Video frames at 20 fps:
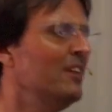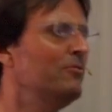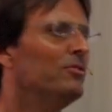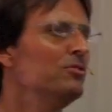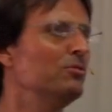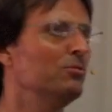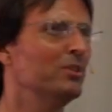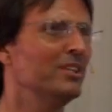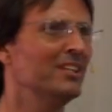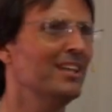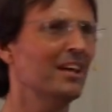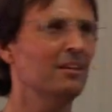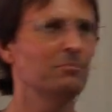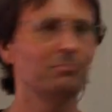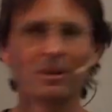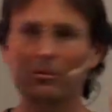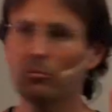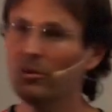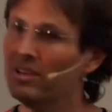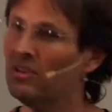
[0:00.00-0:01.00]
never do it again,
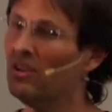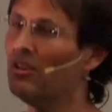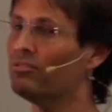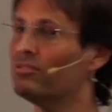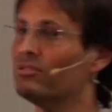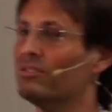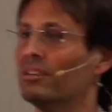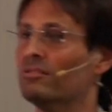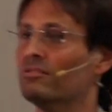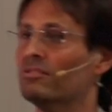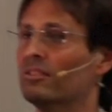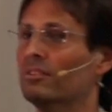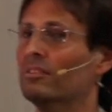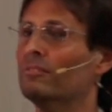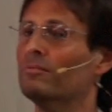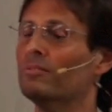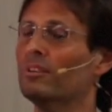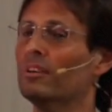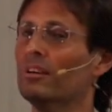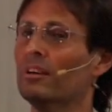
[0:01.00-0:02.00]
but we're not
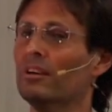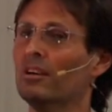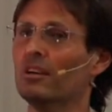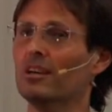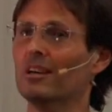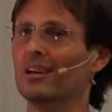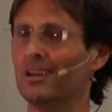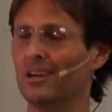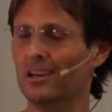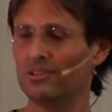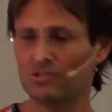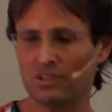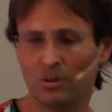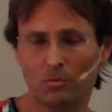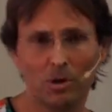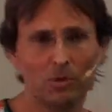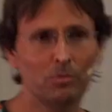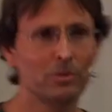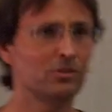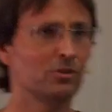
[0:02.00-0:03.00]
sensitive. And so
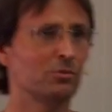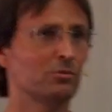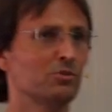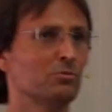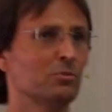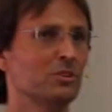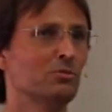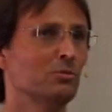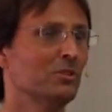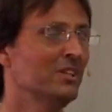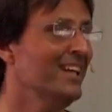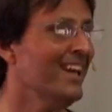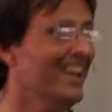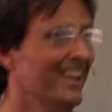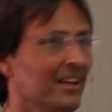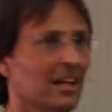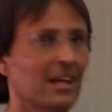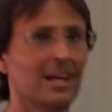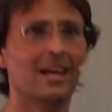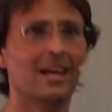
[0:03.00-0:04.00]
what we do is we do it again,